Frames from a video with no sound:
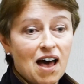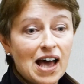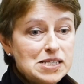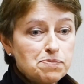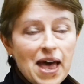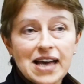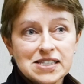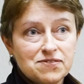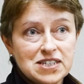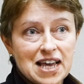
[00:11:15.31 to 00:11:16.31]
ice
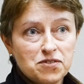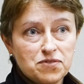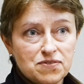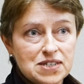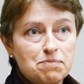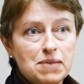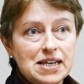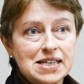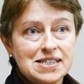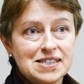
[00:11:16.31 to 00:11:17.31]
packs for 10 or 15
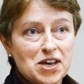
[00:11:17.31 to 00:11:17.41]
minutes